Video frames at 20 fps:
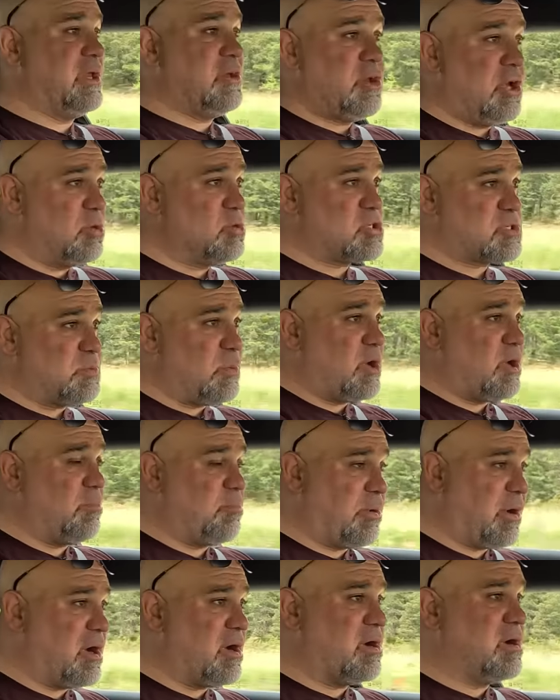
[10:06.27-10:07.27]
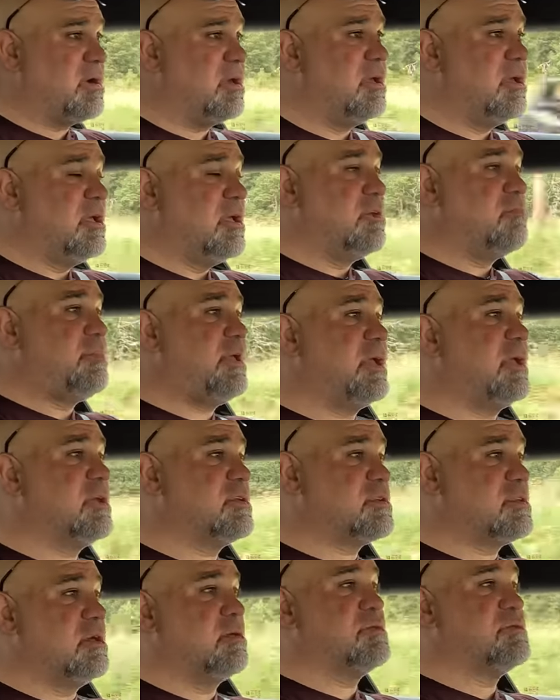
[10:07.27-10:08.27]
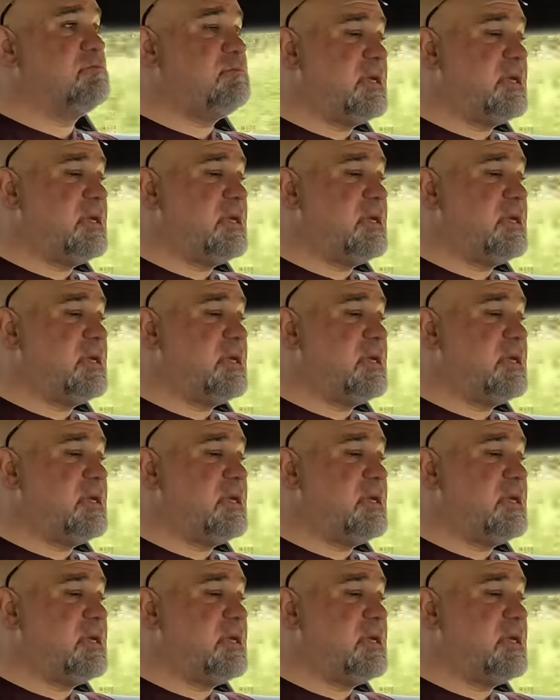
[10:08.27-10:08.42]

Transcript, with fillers: in no small part because of those